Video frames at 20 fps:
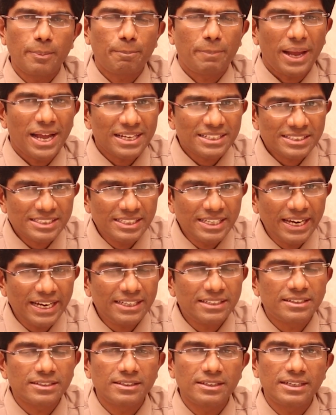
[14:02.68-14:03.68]

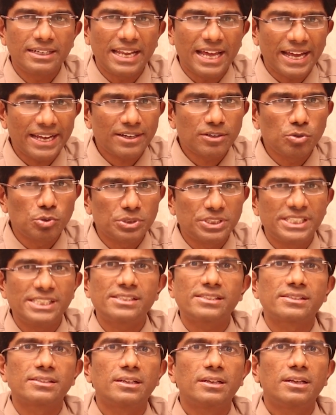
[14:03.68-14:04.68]
passionate
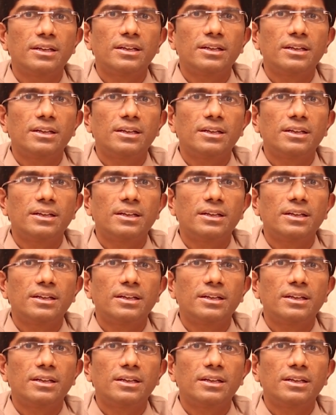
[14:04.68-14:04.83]
diagnosis